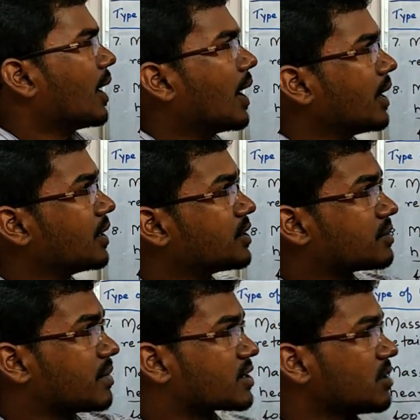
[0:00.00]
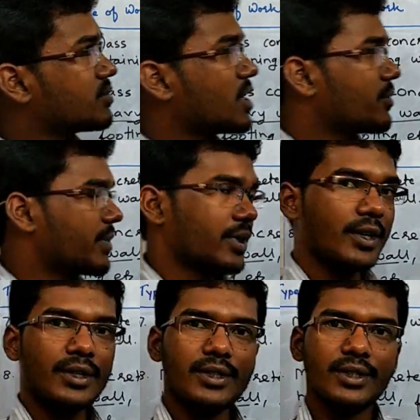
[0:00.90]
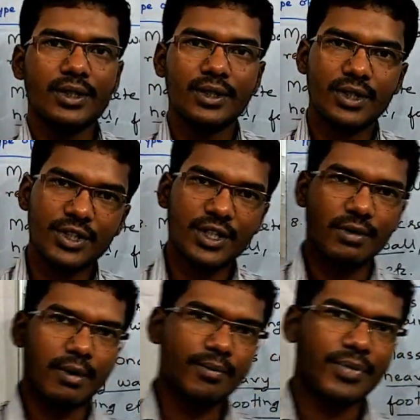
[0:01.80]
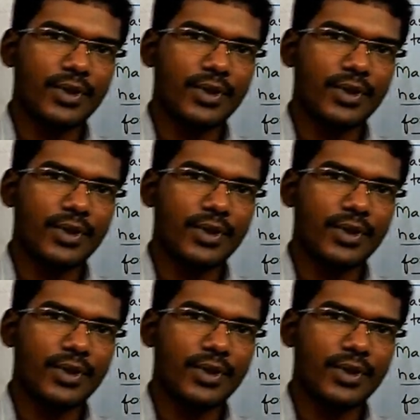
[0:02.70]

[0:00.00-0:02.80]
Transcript: And its maximum size of aggregate is sixty millimeters.